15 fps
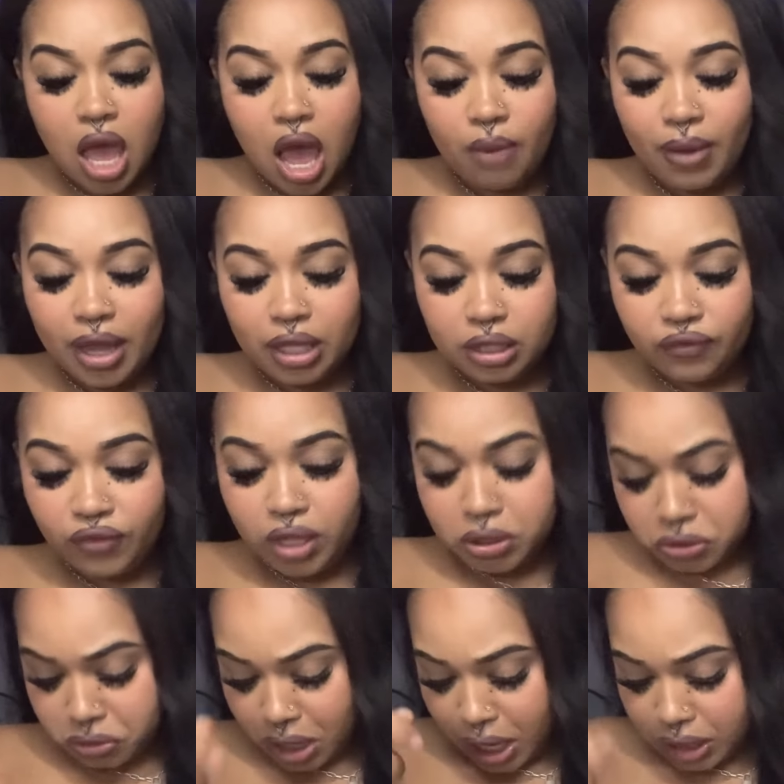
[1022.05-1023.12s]
All right, and if
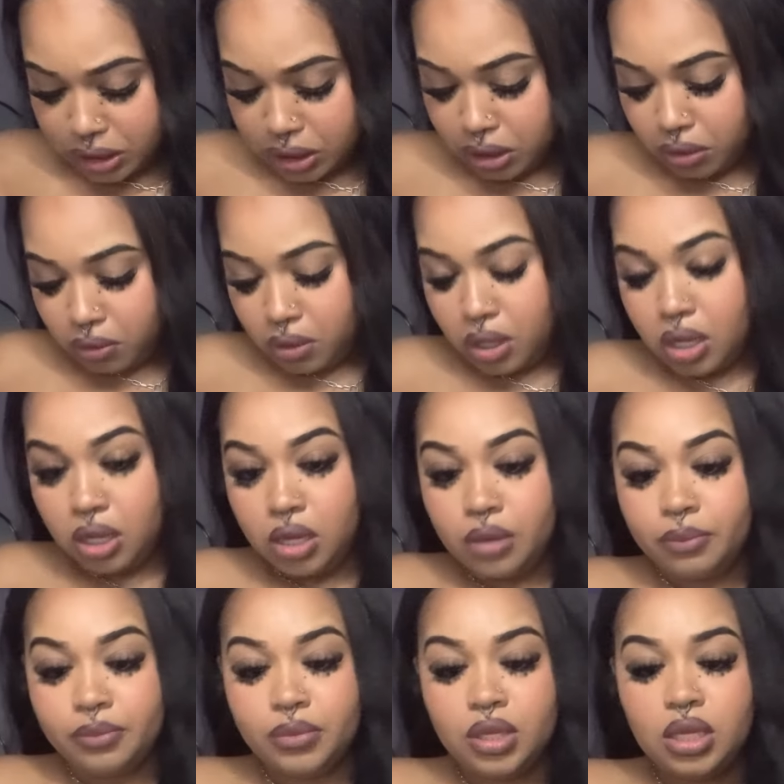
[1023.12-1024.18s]
us, you guys here,
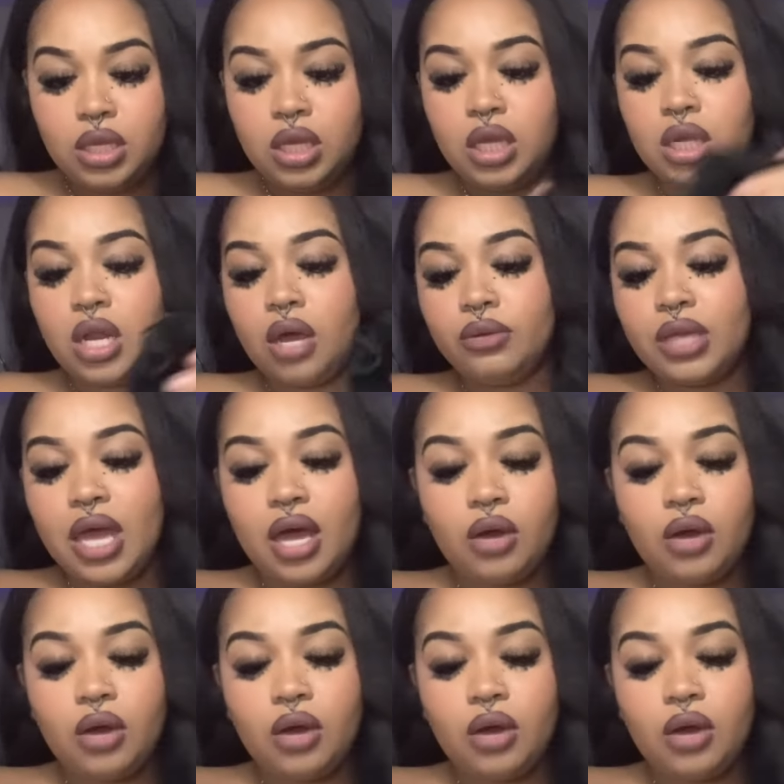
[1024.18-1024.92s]
you know, yeah,